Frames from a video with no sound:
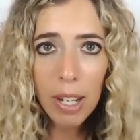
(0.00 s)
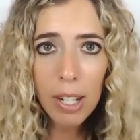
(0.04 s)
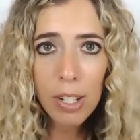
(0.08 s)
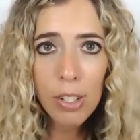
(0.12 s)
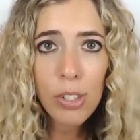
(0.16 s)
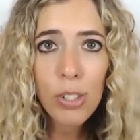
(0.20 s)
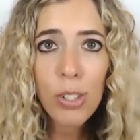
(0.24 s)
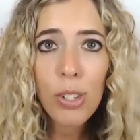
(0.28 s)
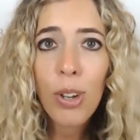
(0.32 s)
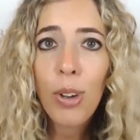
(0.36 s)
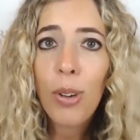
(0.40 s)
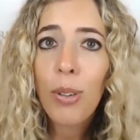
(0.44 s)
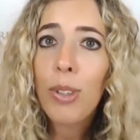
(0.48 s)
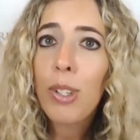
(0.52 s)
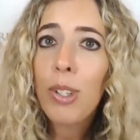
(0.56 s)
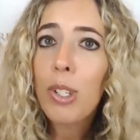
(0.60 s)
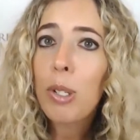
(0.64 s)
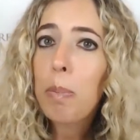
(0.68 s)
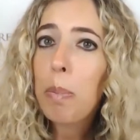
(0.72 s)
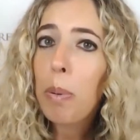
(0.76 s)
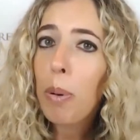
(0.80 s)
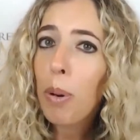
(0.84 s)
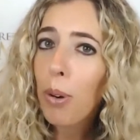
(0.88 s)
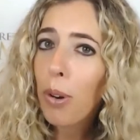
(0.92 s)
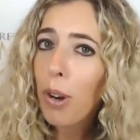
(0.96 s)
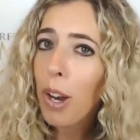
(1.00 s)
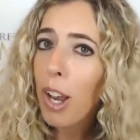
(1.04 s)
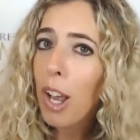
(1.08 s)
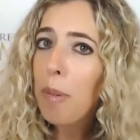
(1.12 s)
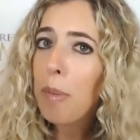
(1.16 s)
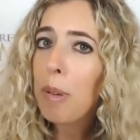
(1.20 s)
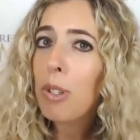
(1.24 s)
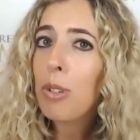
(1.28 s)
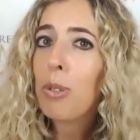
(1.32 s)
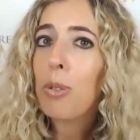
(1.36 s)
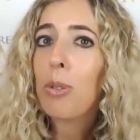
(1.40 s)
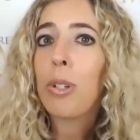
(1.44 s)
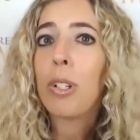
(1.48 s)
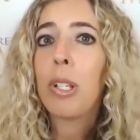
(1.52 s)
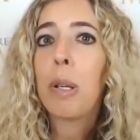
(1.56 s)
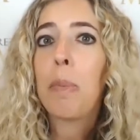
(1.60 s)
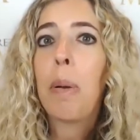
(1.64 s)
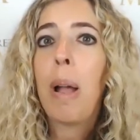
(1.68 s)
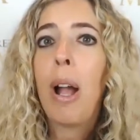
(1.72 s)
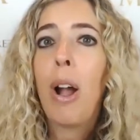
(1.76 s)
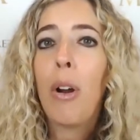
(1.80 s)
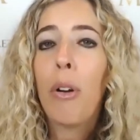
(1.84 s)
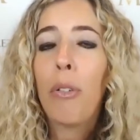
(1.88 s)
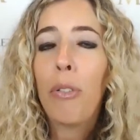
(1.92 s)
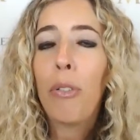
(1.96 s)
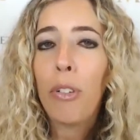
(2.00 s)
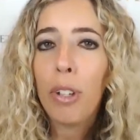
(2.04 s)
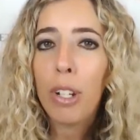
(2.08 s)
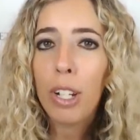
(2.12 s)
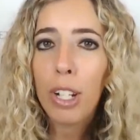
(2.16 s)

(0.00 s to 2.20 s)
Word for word: And so this program is really powerful.